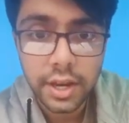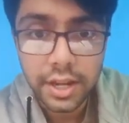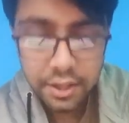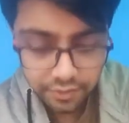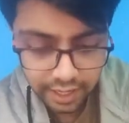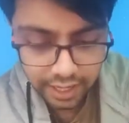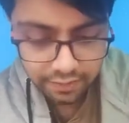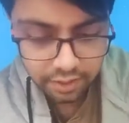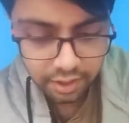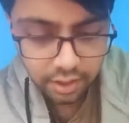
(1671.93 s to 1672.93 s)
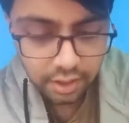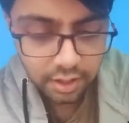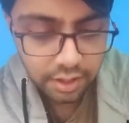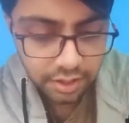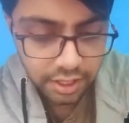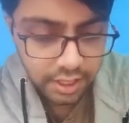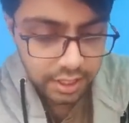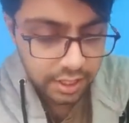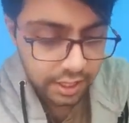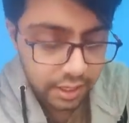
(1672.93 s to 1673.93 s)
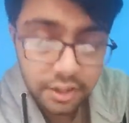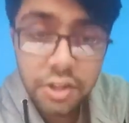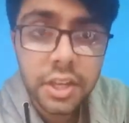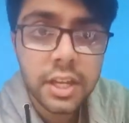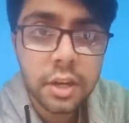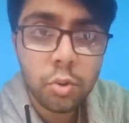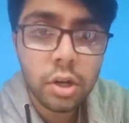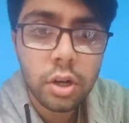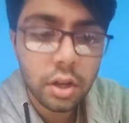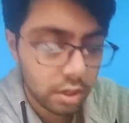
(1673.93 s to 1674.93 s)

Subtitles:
next we have a 60-year-old